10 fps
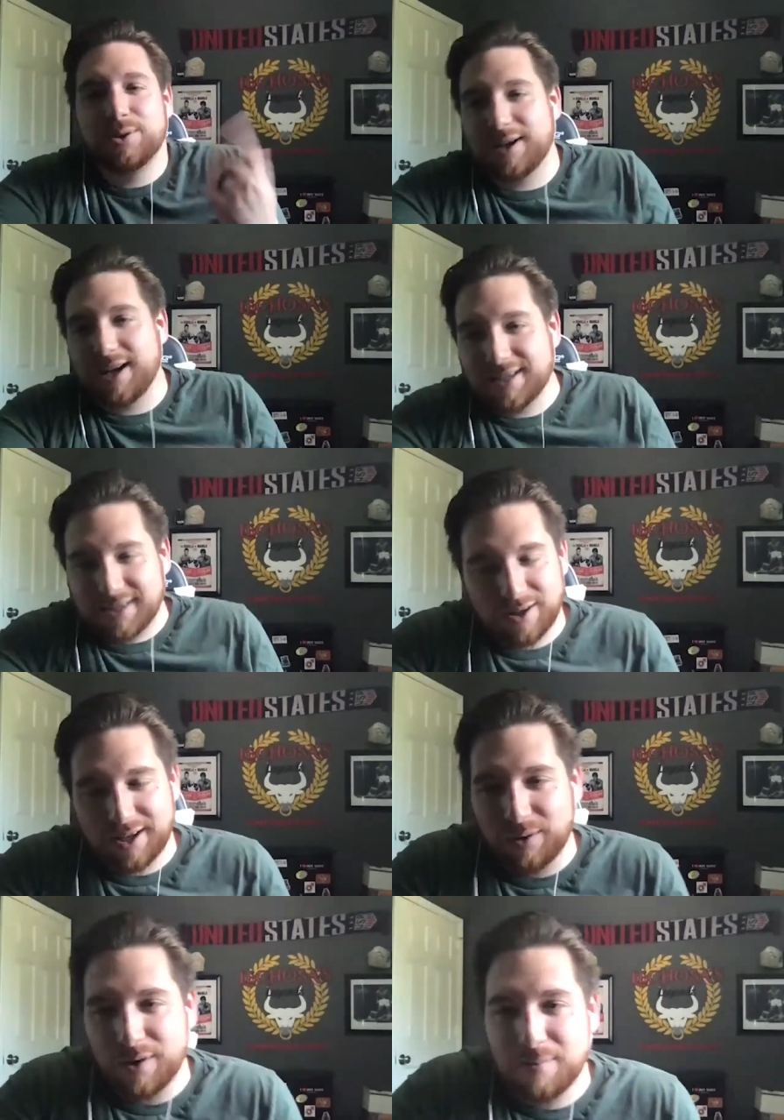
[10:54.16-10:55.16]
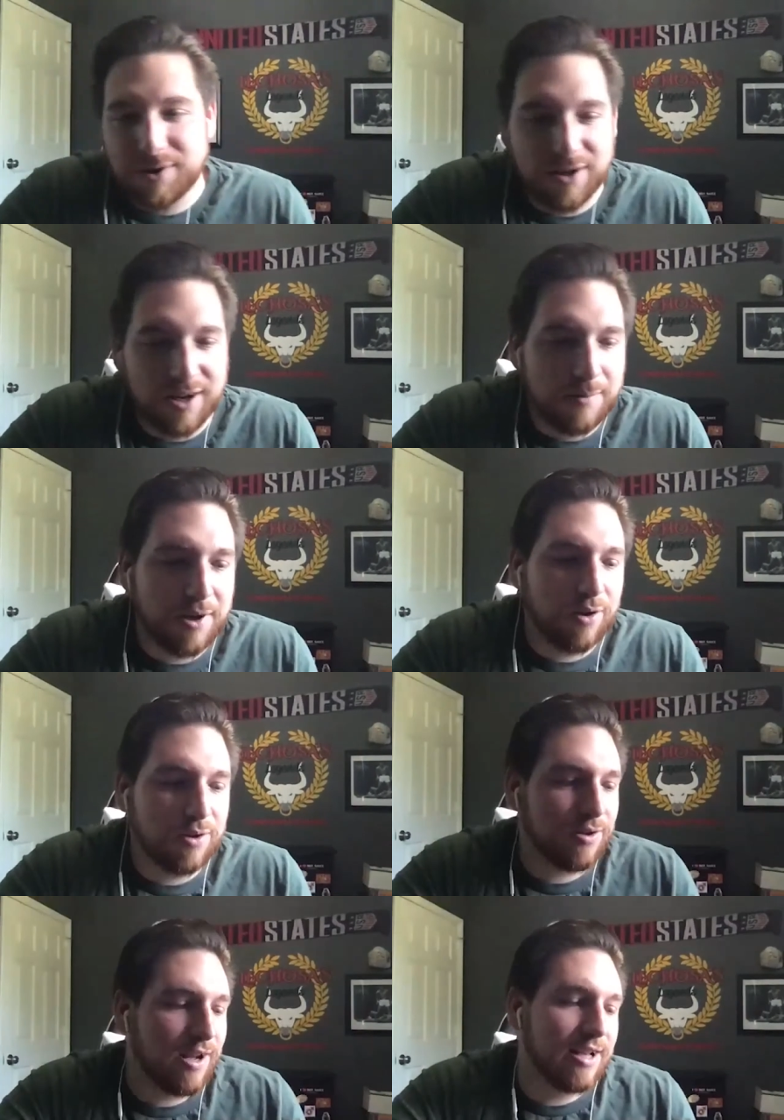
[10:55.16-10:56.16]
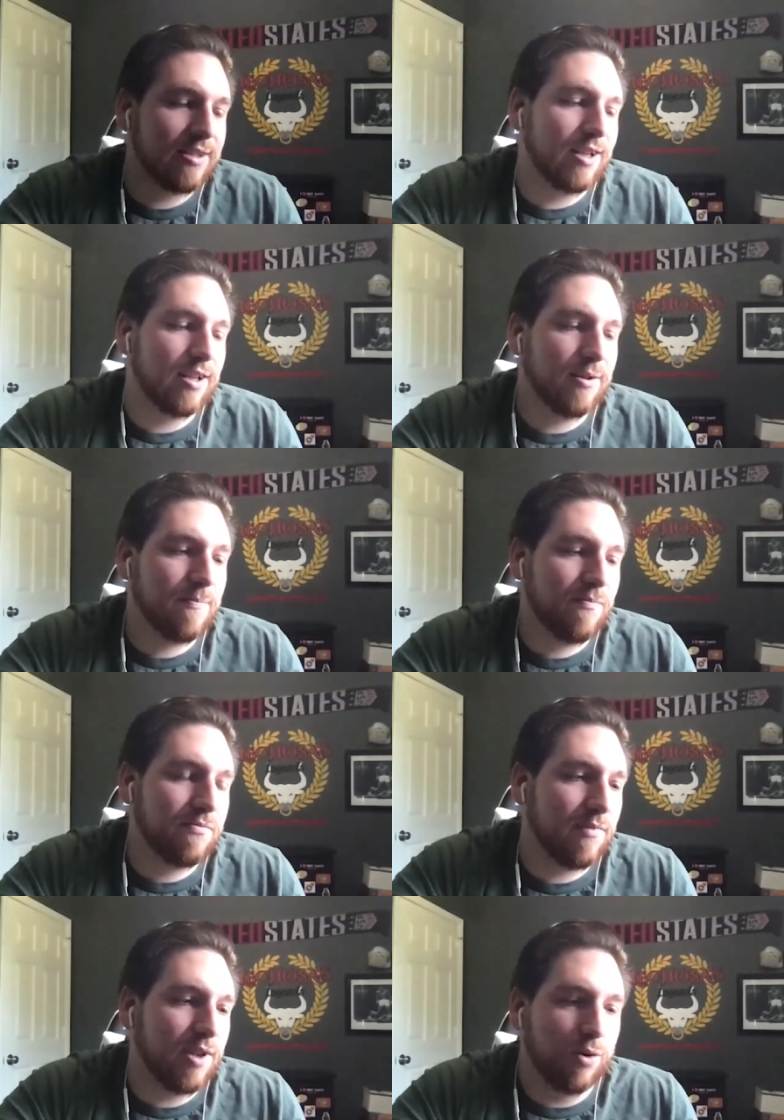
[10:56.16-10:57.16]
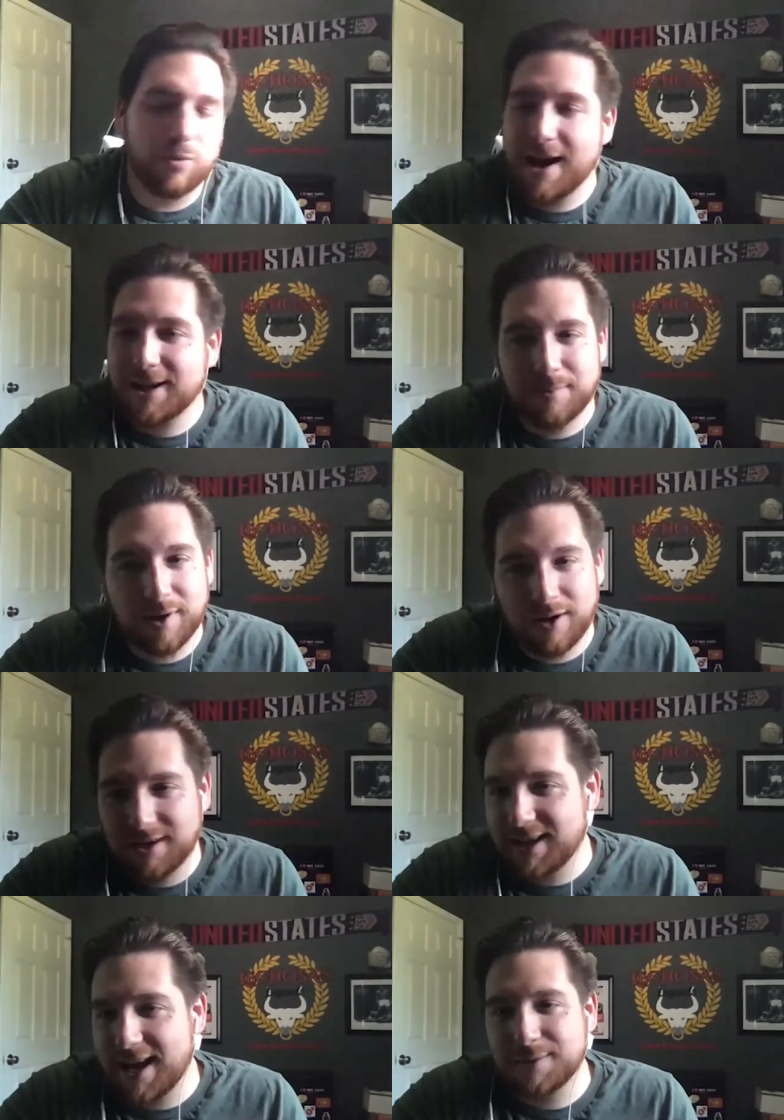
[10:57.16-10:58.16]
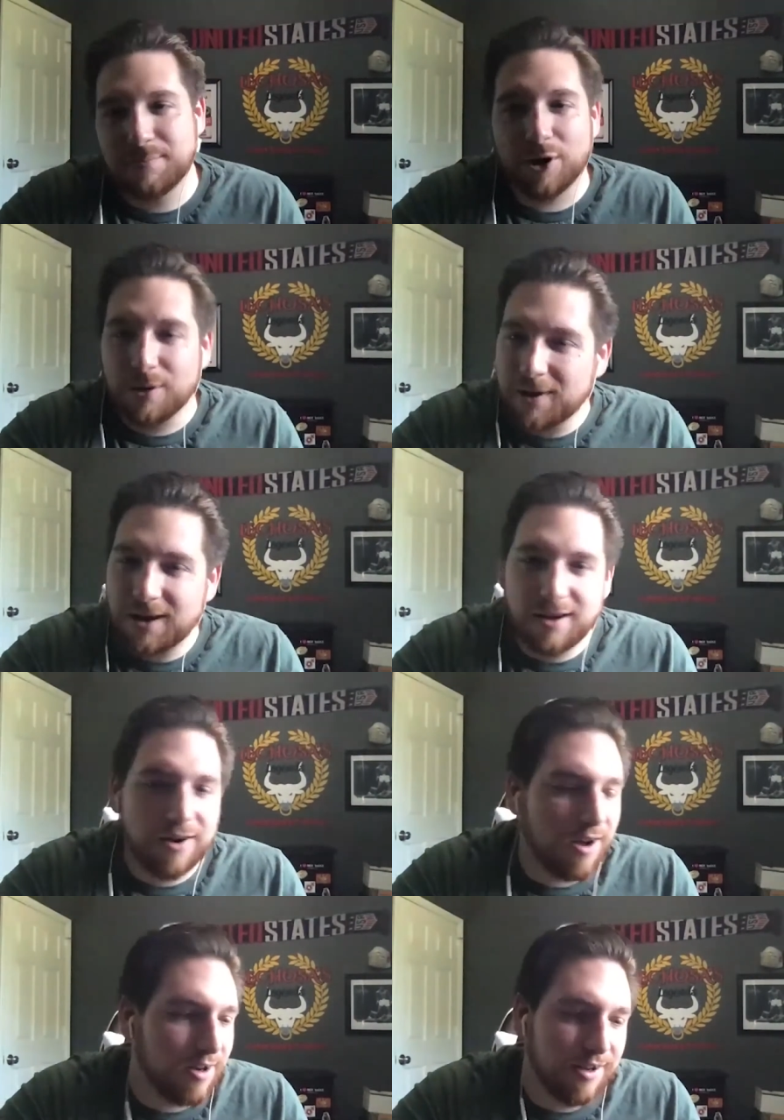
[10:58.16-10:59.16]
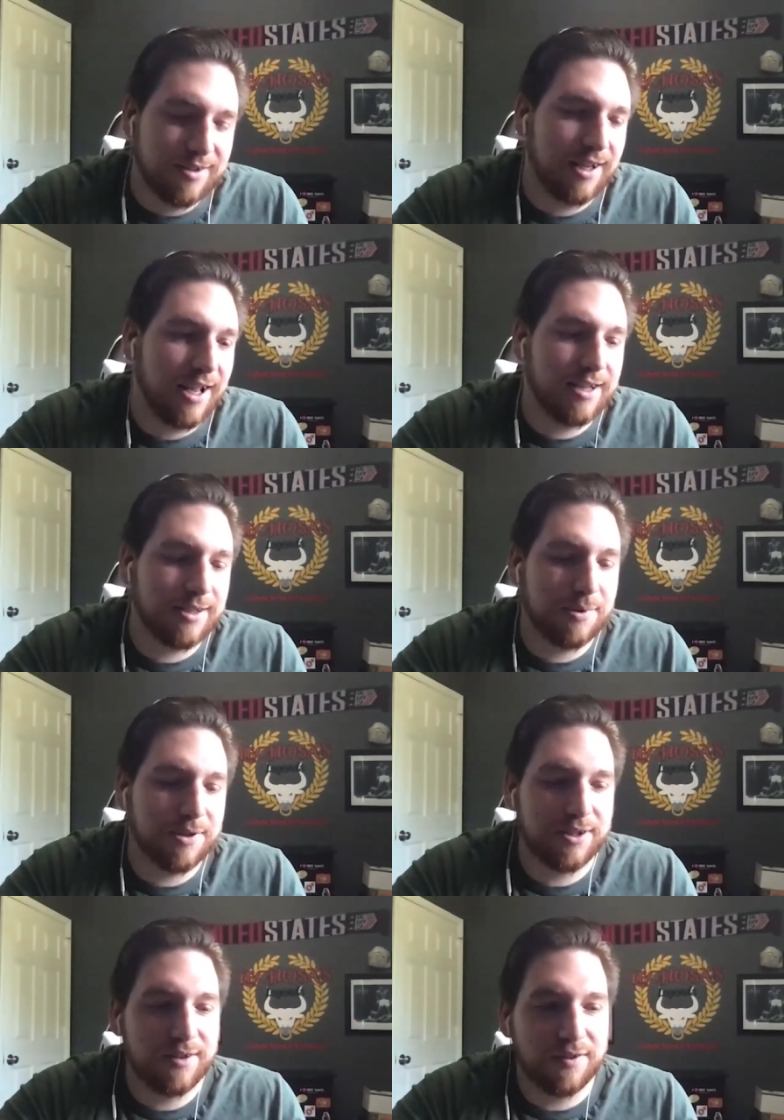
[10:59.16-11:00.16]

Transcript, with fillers: it. It has Carolina Reapers on it, but it also has like raspberries. It has bourbon, onions. Like it has a bunch of different